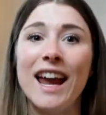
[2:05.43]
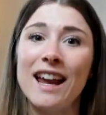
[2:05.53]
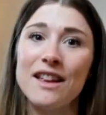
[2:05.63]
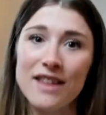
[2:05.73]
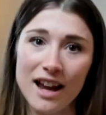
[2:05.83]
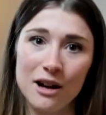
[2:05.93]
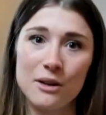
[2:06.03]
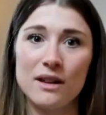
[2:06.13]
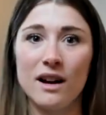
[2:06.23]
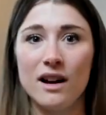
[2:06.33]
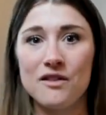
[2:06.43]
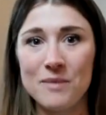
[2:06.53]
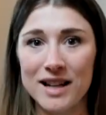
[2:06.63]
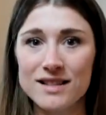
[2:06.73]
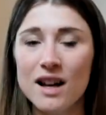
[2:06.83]
and the health of
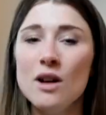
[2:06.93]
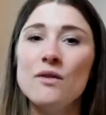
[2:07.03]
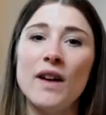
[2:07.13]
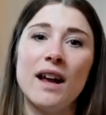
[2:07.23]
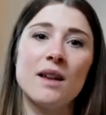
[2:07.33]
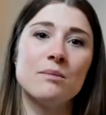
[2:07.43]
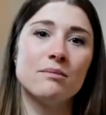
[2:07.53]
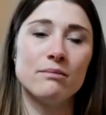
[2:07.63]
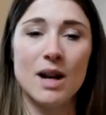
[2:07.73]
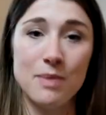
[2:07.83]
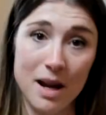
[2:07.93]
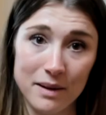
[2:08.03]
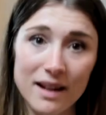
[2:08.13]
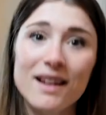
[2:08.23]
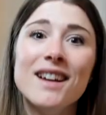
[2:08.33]
myself and my
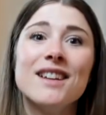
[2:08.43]
baby.